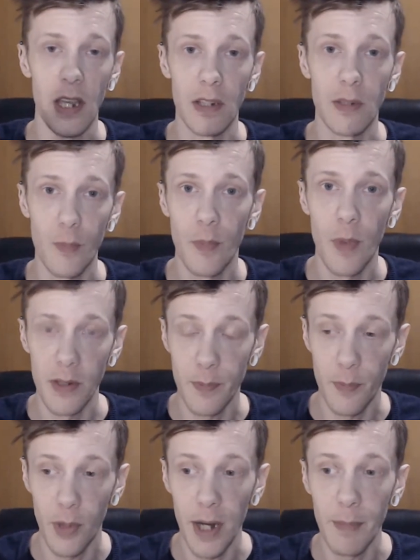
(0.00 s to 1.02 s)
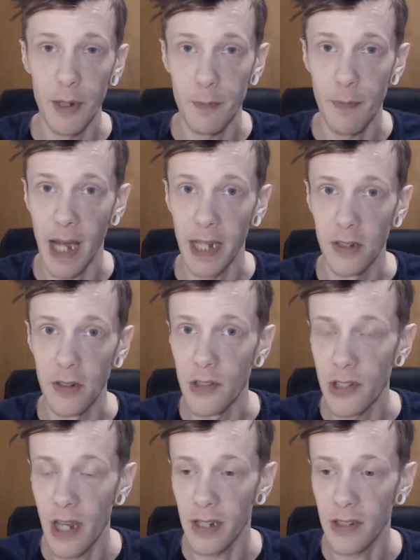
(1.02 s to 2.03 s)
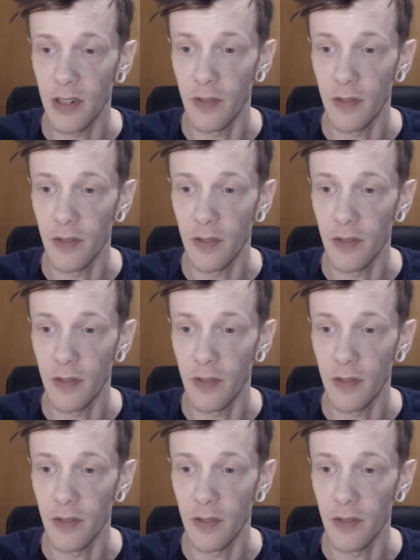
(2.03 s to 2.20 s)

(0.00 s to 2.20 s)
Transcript: it's it's pretty much bang unisex.